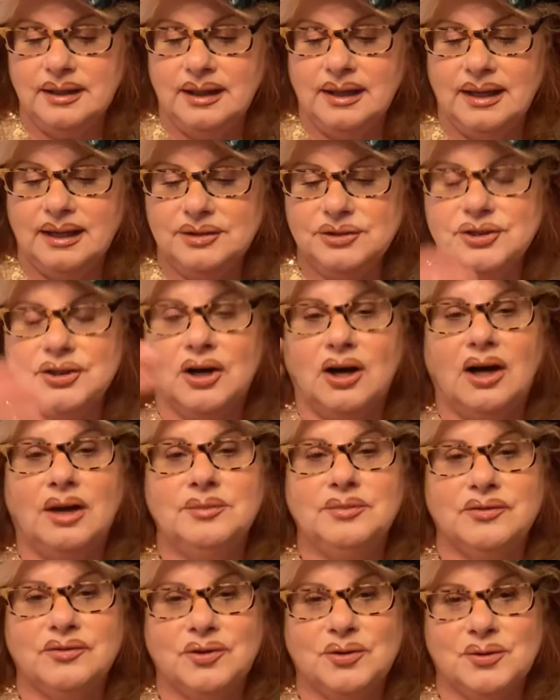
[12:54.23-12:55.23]
And job,
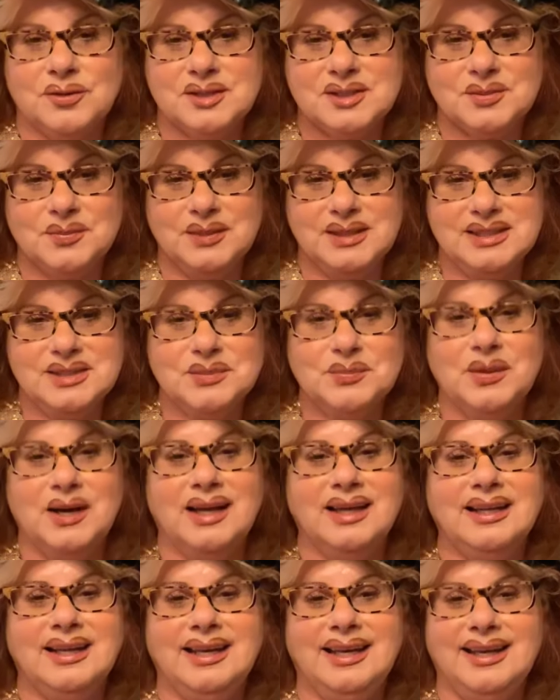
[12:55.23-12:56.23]
of course, means
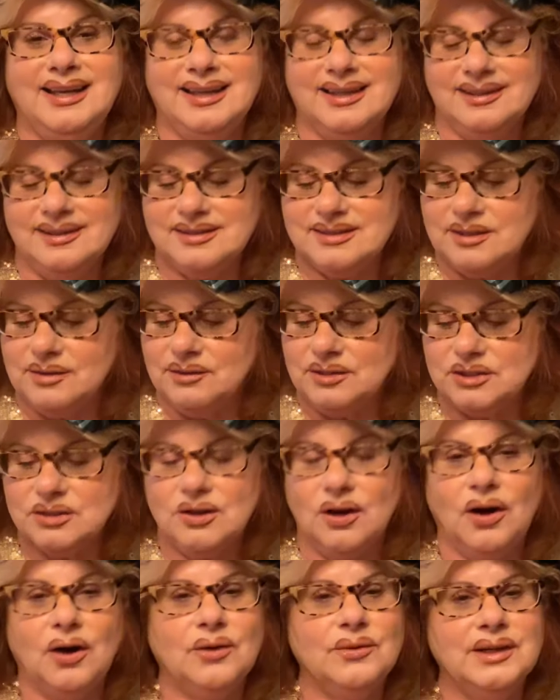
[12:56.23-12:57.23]
money, and so it's
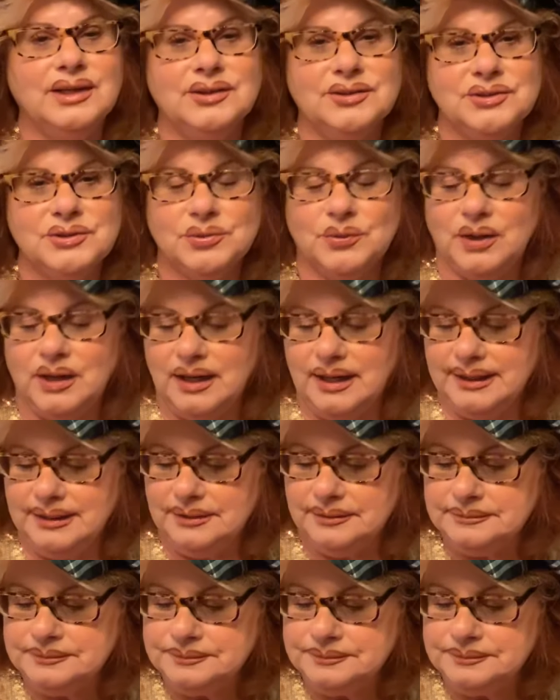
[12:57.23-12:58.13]
all intertwined.